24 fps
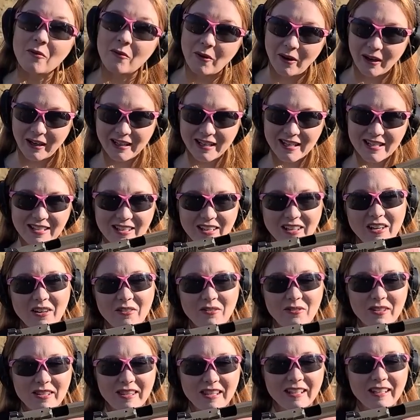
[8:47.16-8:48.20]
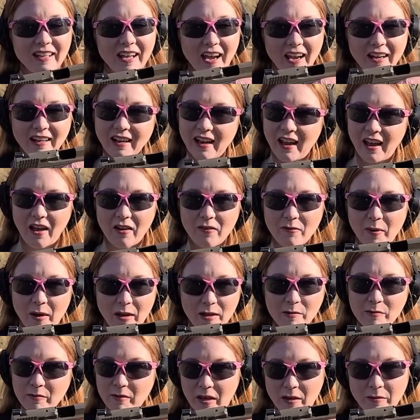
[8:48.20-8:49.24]
We're going to start off with the 9. I have
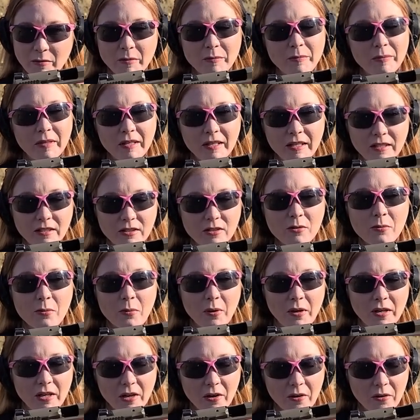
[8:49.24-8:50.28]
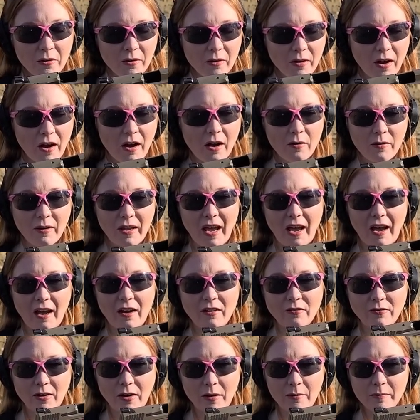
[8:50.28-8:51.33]
my M&P 2.0. We
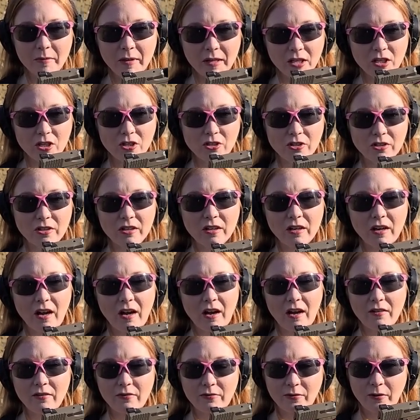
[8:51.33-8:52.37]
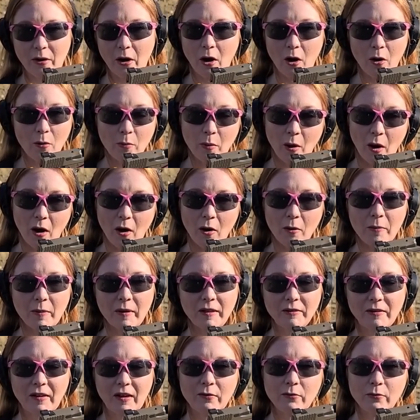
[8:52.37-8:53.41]
have a mixture of all ball,
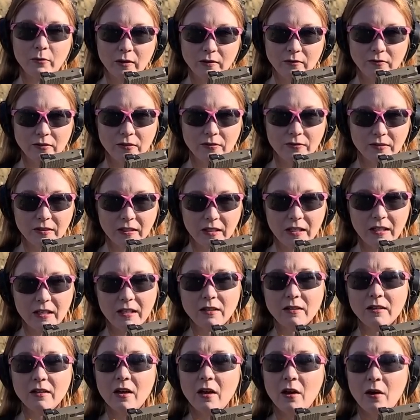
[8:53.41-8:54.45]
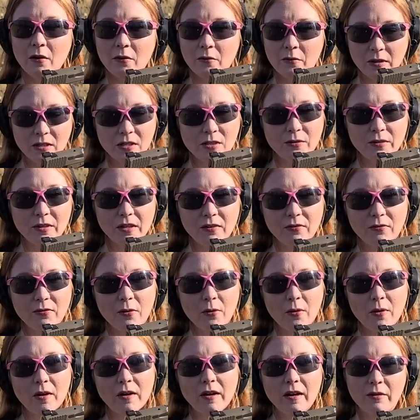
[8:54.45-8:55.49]
but we have 115,
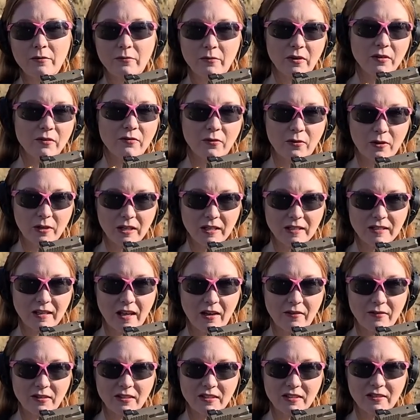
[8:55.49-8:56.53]
124, and 147.